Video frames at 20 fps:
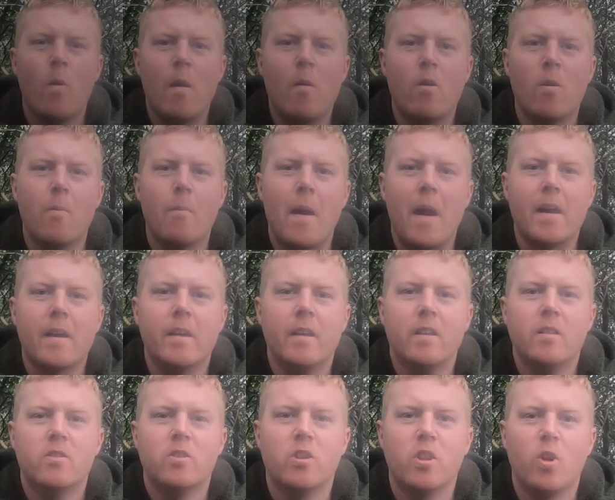welcome back
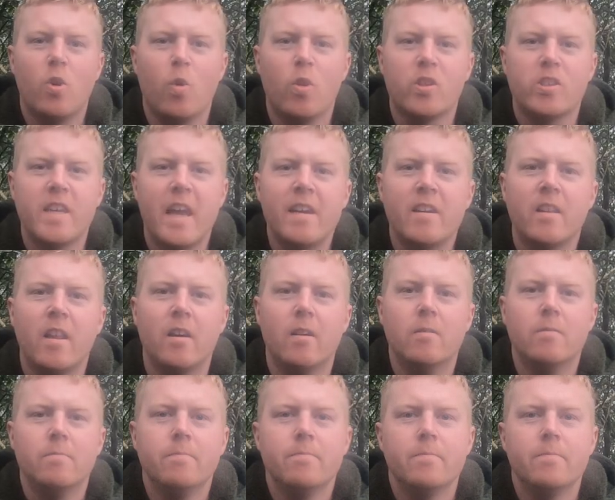to the Cornish Angler.